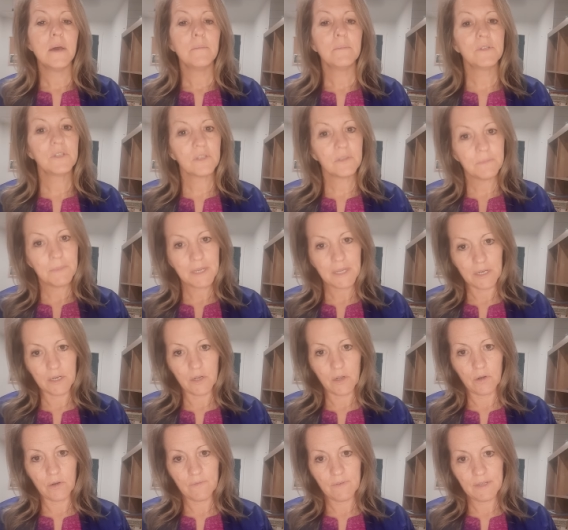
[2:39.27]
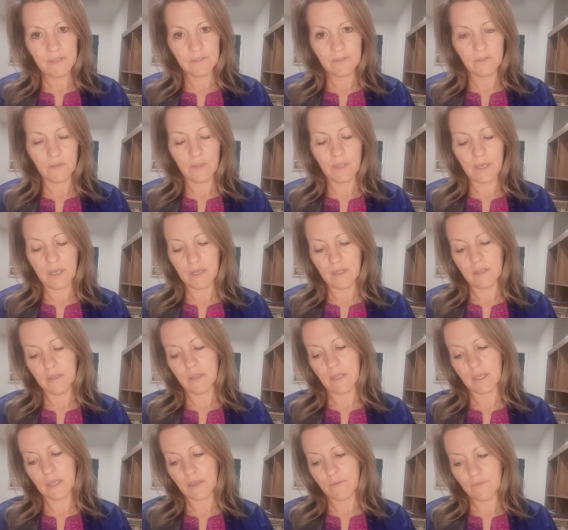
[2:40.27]
But just make a note of it so that,
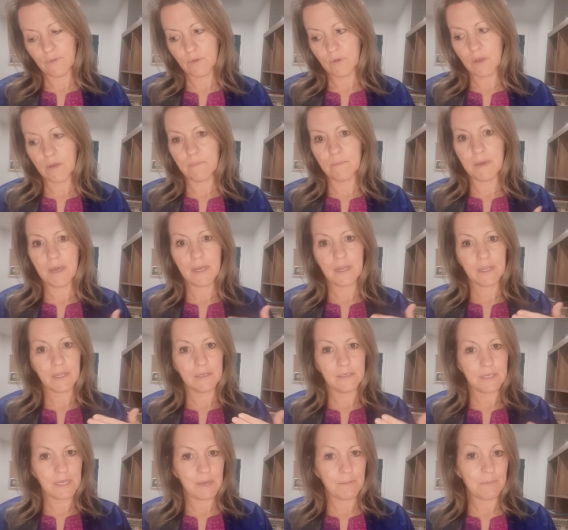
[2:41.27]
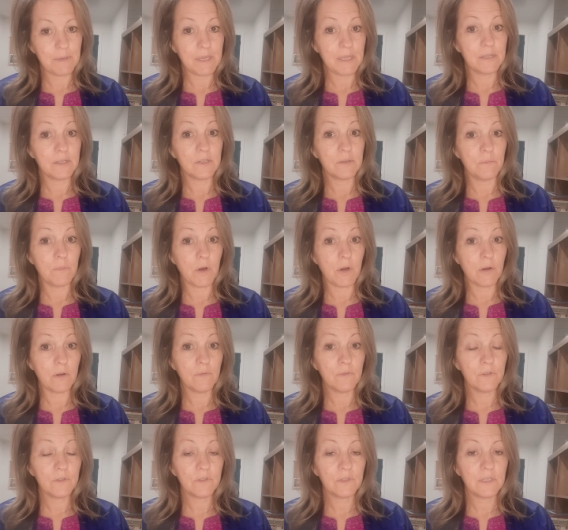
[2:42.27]
like, if you come back and tap again tomorrow
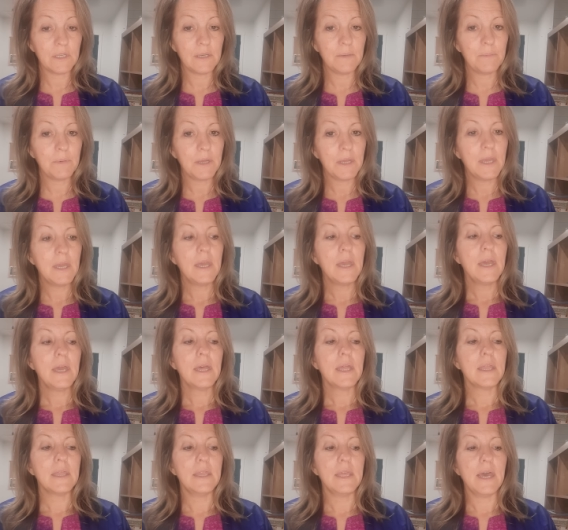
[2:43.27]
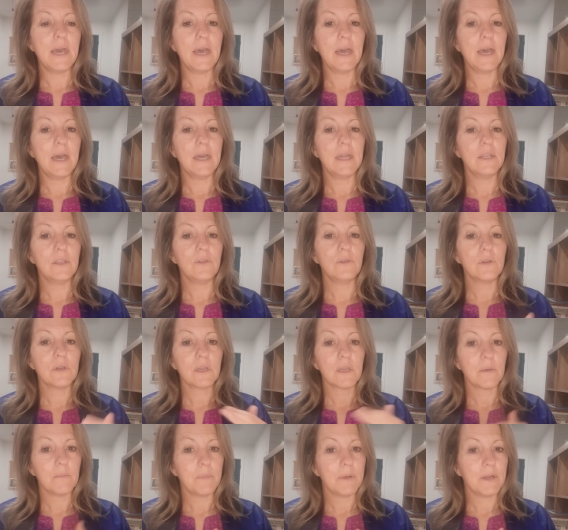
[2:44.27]
for sleep, that you can
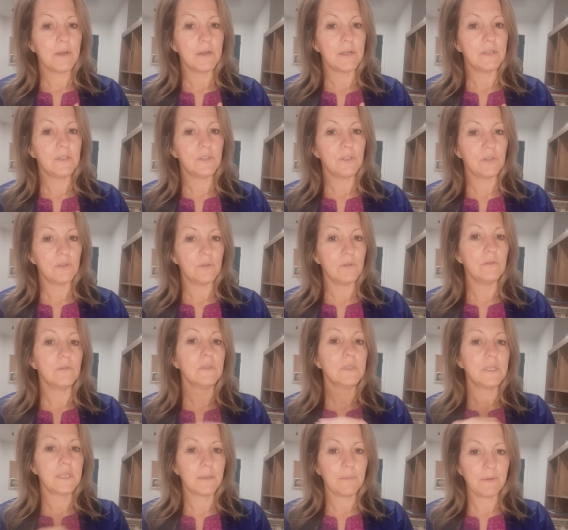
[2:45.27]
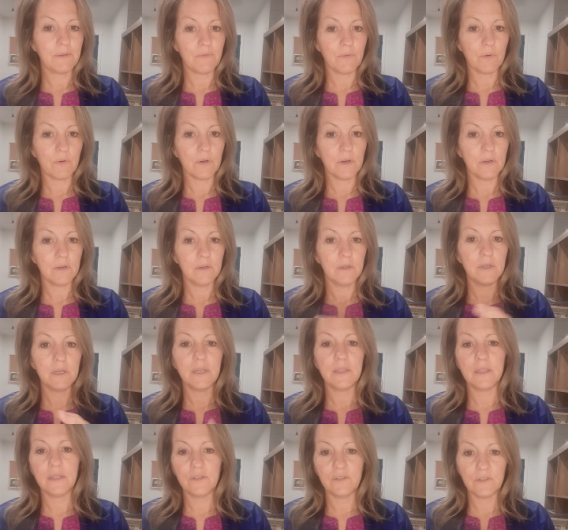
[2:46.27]
compare it to the day before
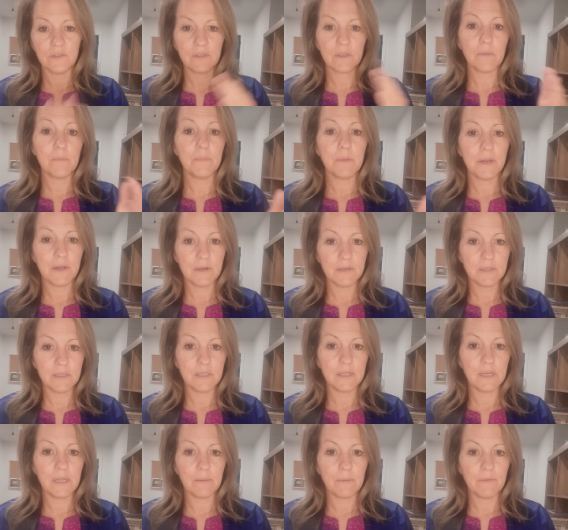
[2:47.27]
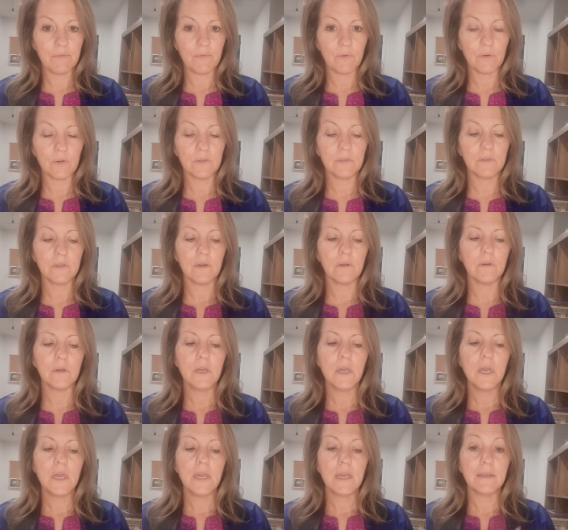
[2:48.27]
and then just compare it to the day before. So
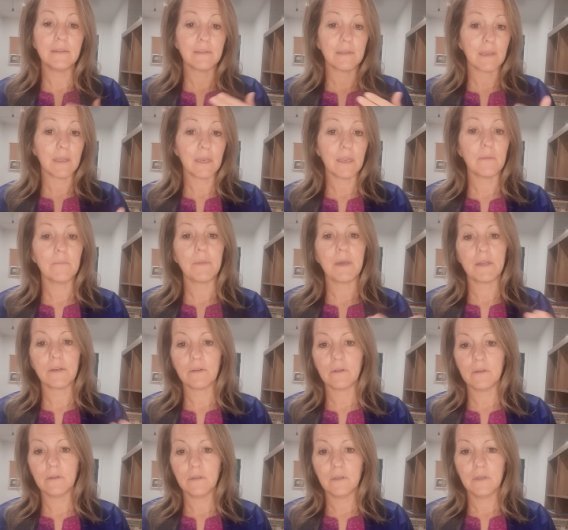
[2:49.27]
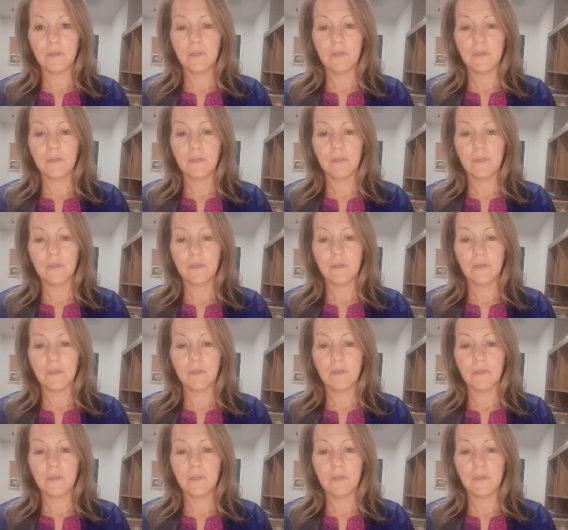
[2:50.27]
is it getting better?